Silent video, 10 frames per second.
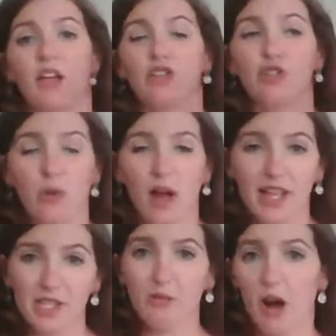
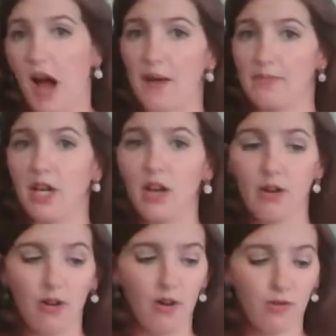Try to opt
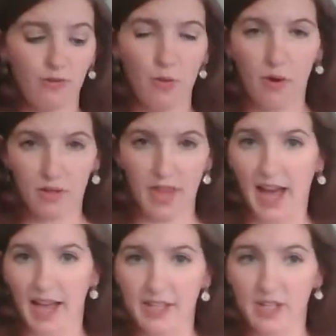for
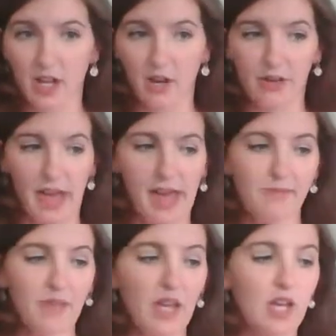that.
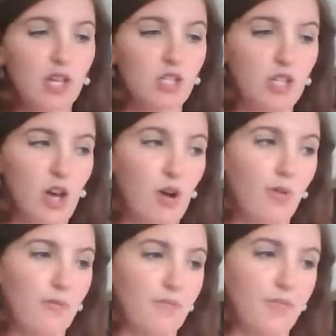Okay.
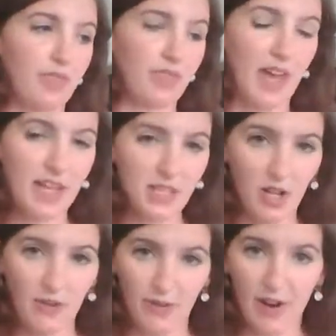So that's
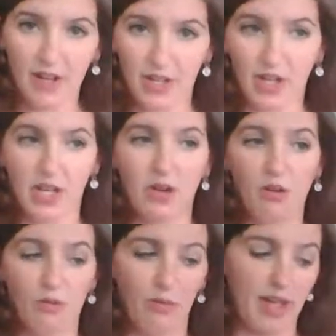a very good
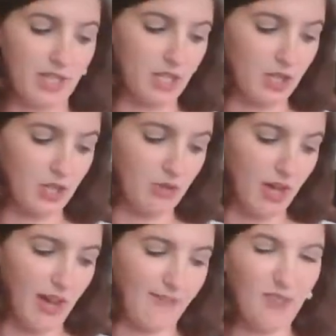way to do
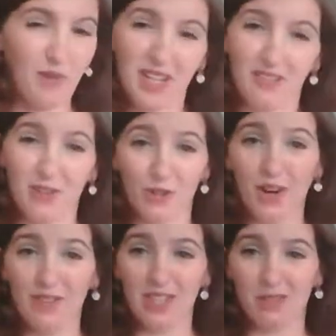that if you're
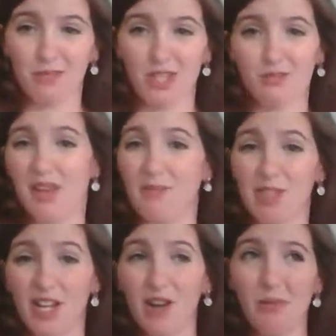craving something sweet,
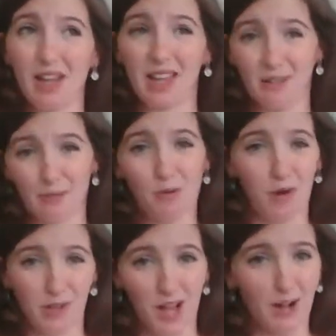which I know by
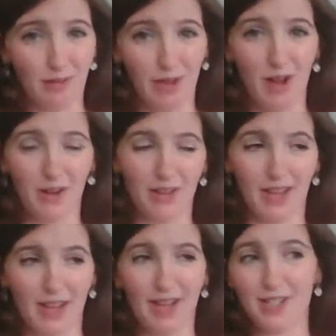4:00 we all are
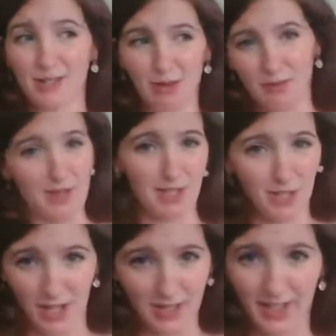like, I just want a piece of
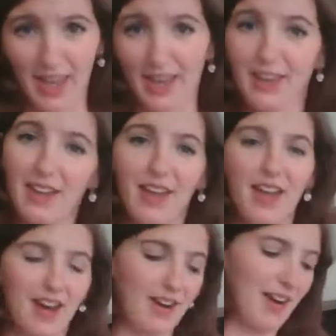chocolate cake.
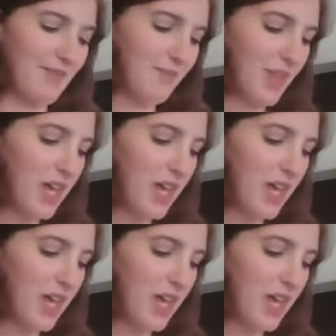All right.